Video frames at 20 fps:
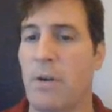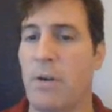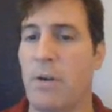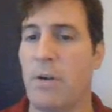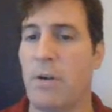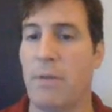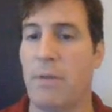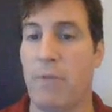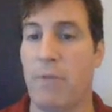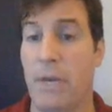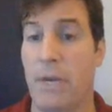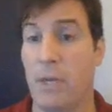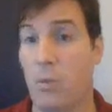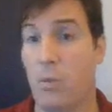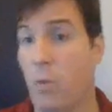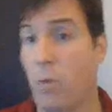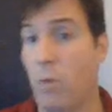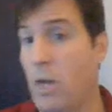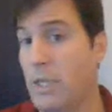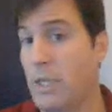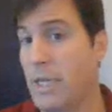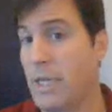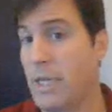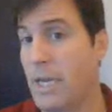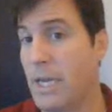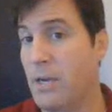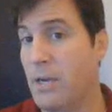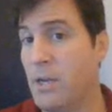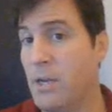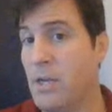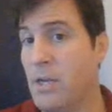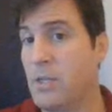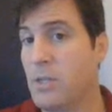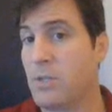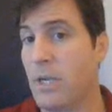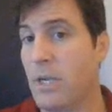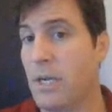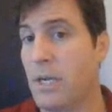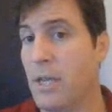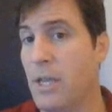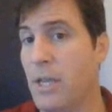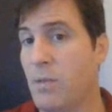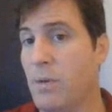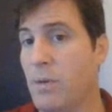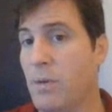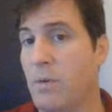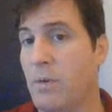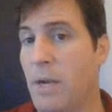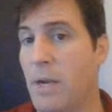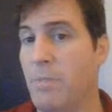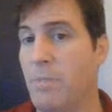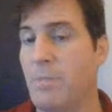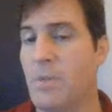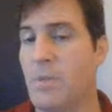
Oh, I ran into the wall again. So I got another one, right?